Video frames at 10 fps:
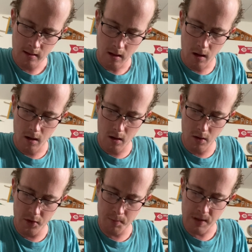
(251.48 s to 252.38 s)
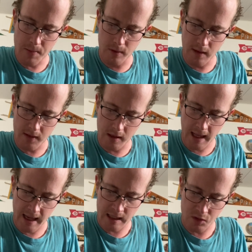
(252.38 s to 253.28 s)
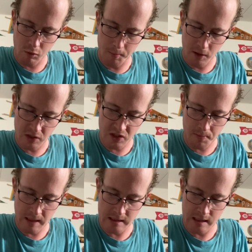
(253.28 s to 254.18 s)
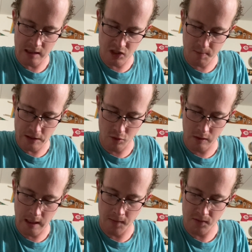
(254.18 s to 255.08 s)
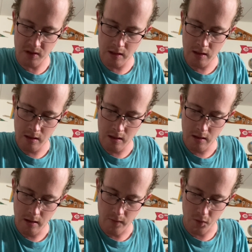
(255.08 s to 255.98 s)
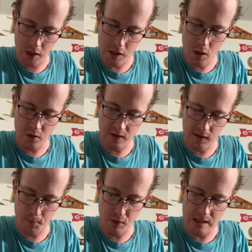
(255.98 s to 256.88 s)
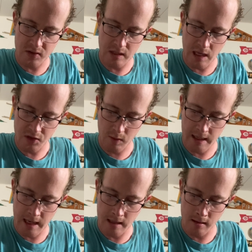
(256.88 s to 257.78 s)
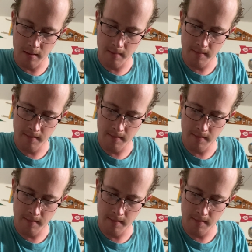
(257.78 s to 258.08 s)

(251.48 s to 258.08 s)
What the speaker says: All the people of the land will participate in this special gift for the use of the prince in Israel.